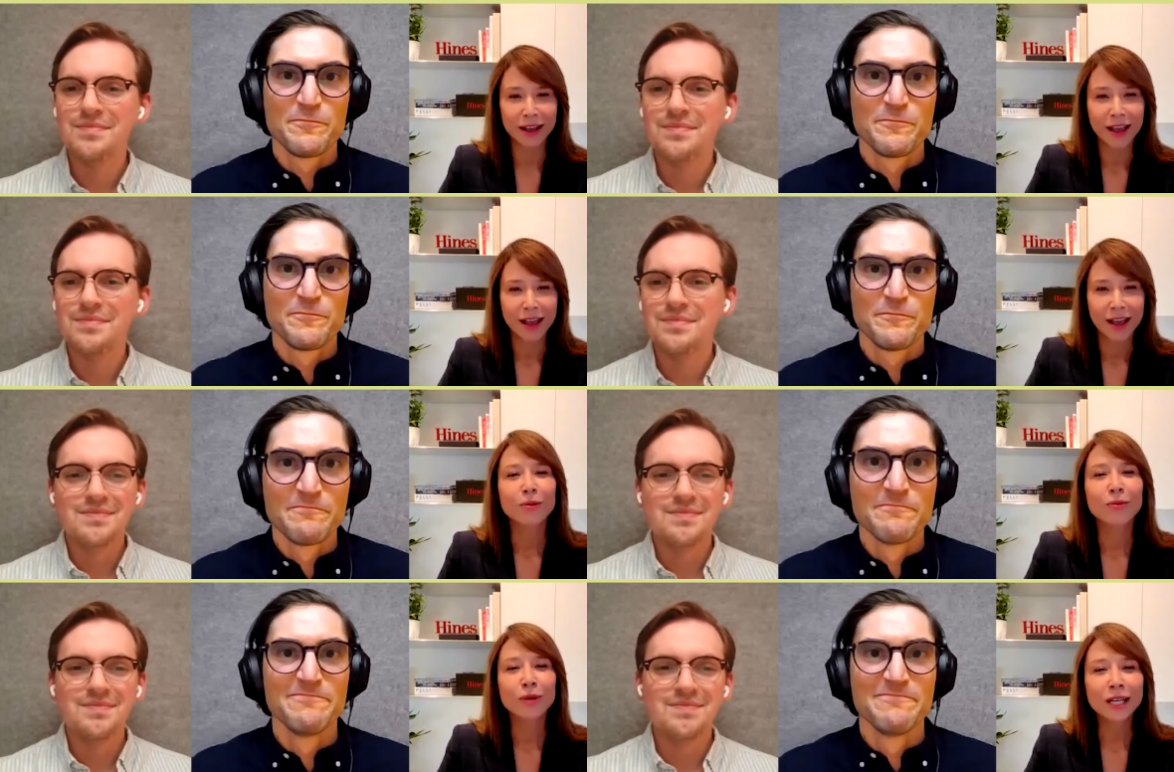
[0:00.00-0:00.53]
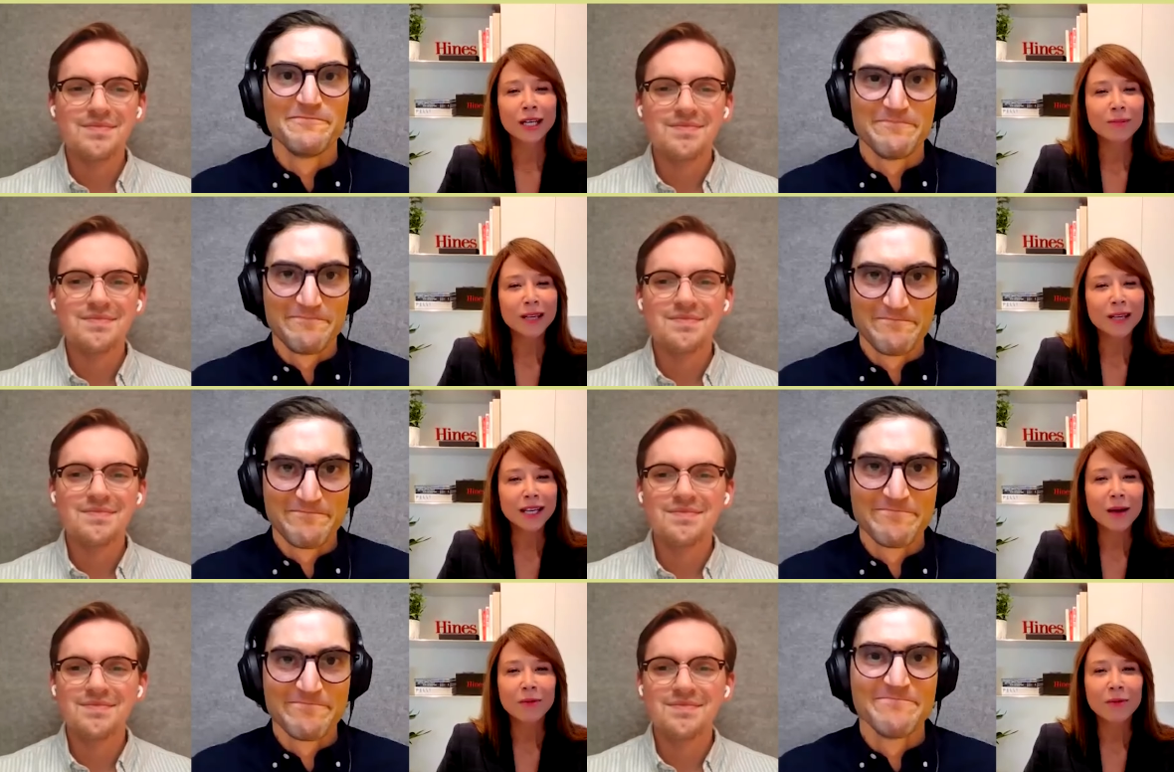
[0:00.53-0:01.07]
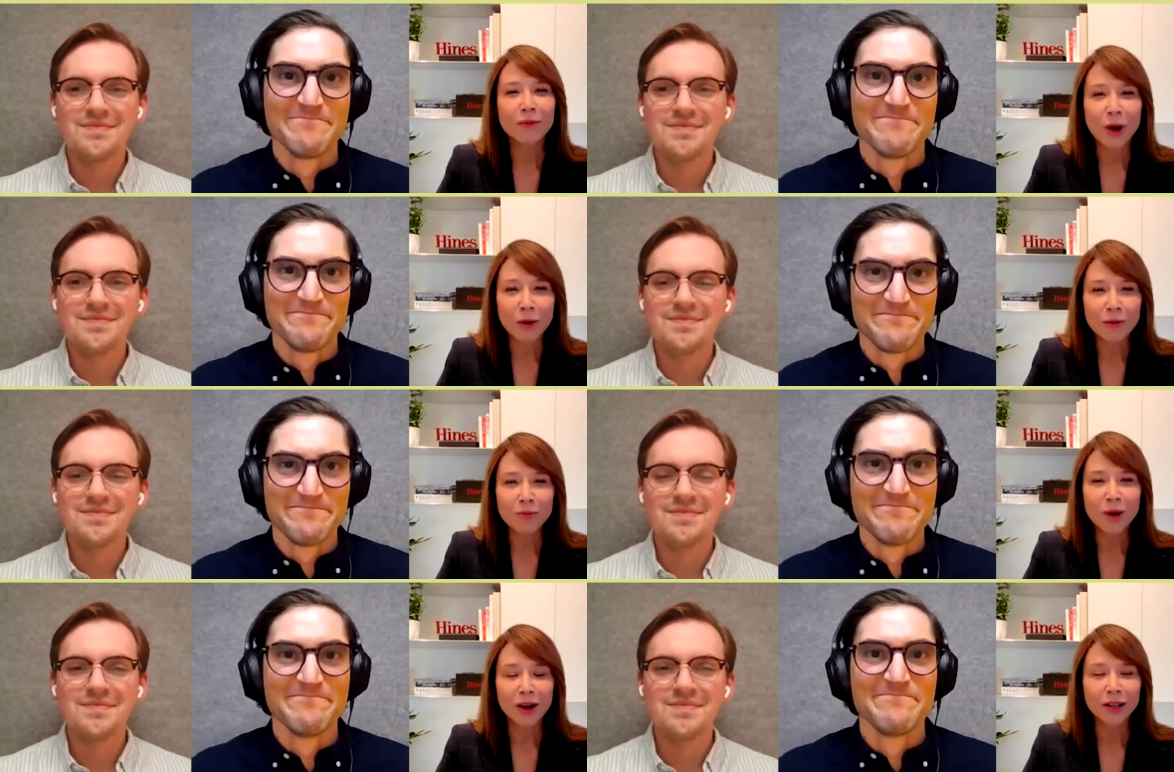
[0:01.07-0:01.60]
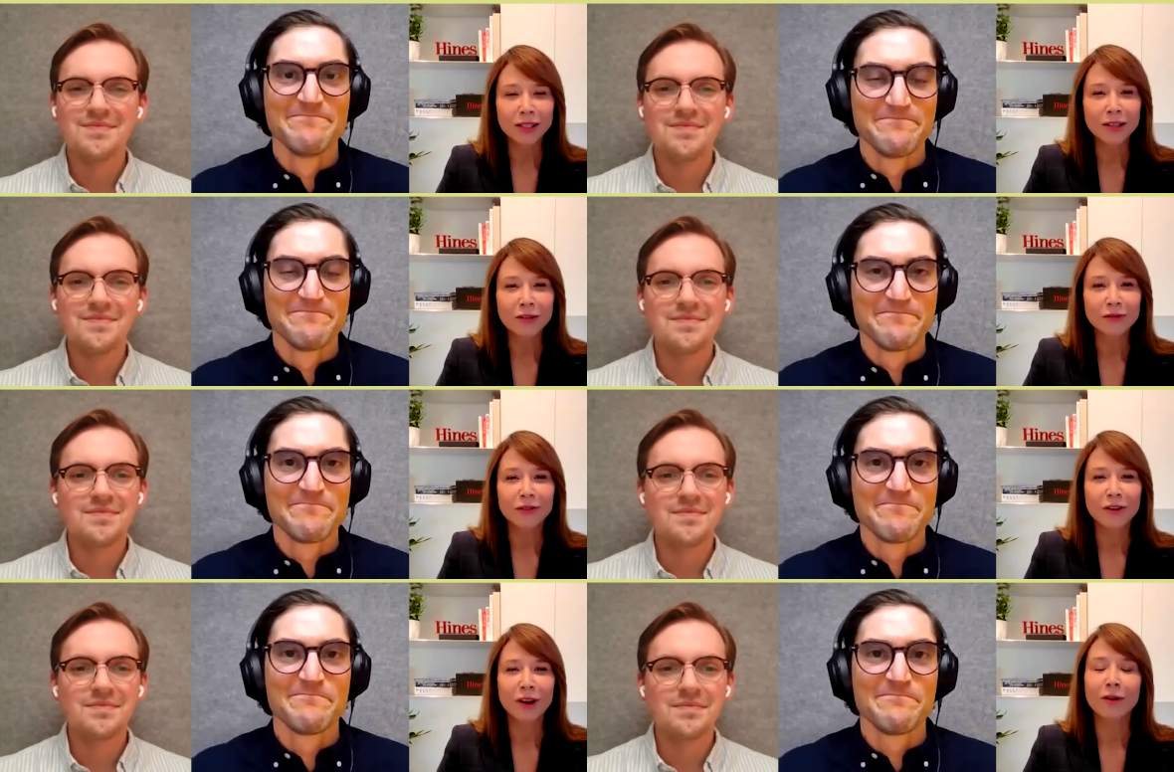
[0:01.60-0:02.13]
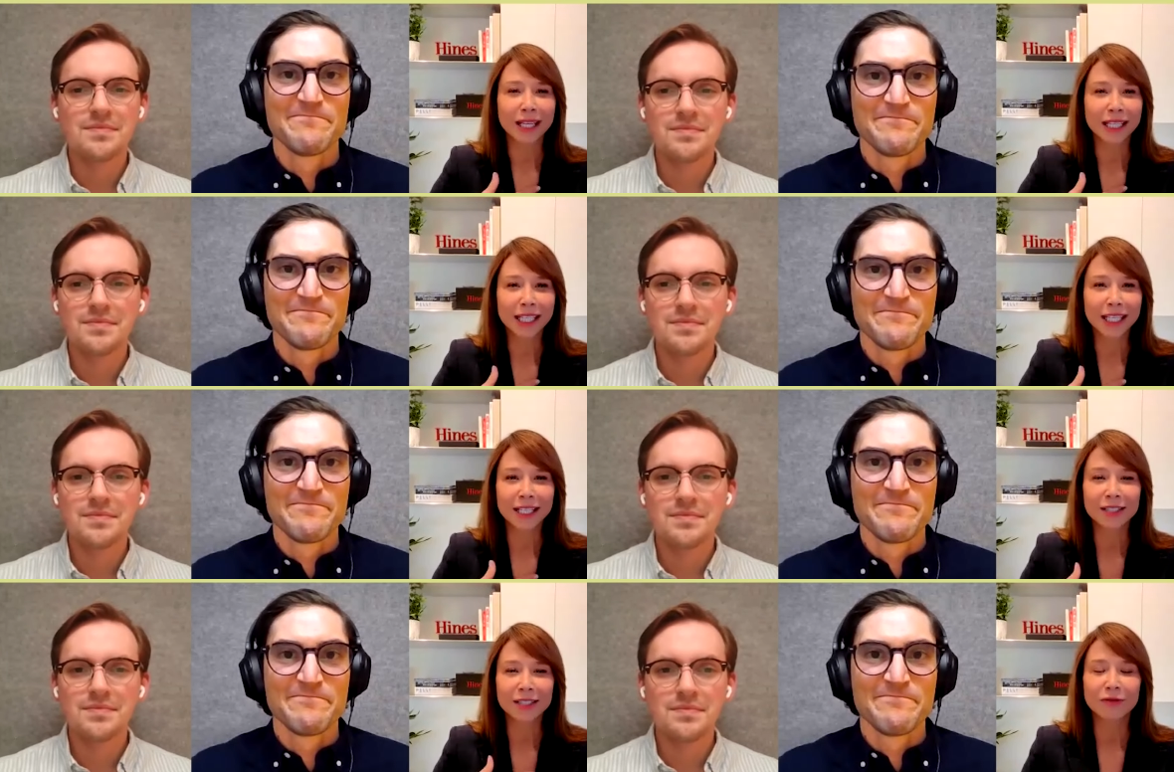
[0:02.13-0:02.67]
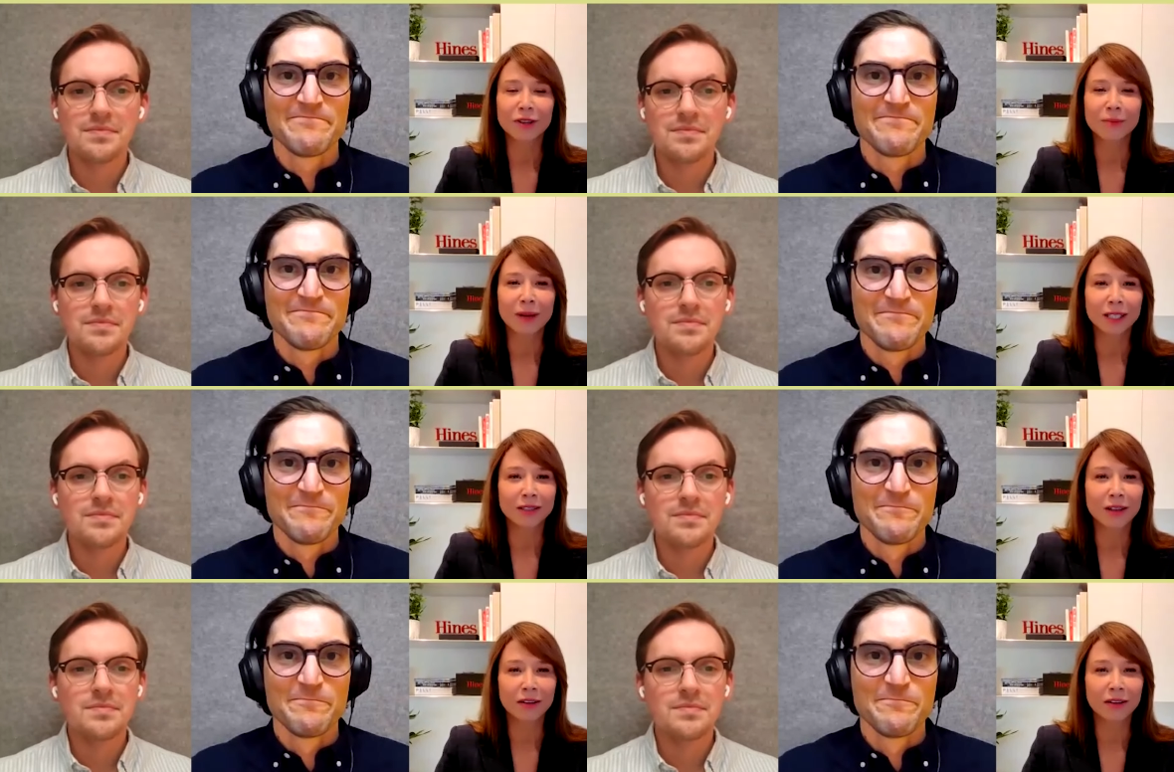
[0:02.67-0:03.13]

Speaker 1: So really being a role model for my kids, for